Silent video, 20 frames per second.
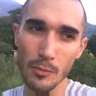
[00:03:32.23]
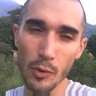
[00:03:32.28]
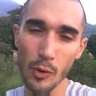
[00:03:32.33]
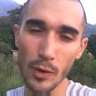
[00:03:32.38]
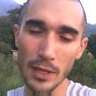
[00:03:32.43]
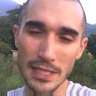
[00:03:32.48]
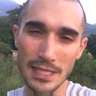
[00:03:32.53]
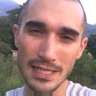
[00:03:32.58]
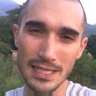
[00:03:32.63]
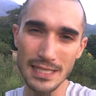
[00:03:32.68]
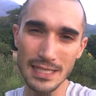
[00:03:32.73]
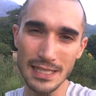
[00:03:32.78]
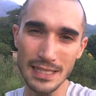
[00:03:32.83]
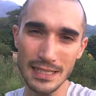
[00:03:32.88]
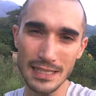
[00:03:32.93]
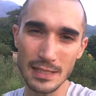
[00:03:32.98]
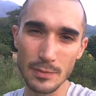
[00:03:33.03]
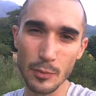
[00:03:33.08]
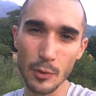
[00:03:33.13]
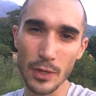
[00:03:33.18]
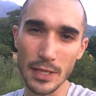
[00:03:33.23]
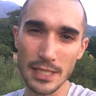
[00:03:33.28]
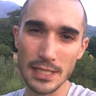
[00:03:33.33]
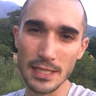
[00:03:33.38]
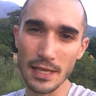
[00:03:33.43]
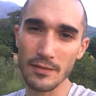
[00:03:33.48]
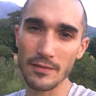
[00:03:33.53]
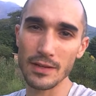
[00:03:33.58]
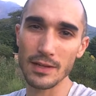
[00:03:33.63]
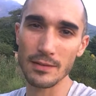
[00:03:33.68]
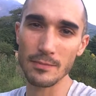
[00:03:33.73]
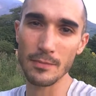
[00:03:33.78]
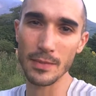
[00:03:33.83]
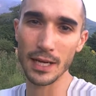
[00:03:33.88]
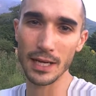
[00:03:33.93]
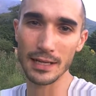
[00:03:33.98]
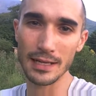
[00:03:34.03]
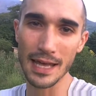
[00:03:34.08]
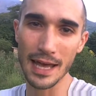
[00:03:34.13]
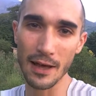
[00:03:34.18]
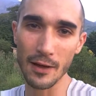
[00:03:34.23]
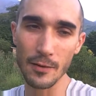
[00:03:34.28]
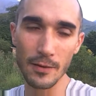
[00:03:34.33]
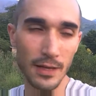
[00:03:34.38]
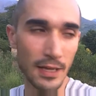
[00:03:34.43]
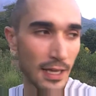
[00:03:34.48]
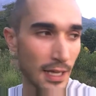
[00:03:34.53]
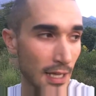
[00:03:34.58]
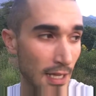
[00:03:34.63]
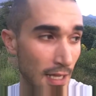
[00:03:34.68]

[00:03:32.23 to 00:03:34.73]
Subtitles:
0.6, 0.7 meg down.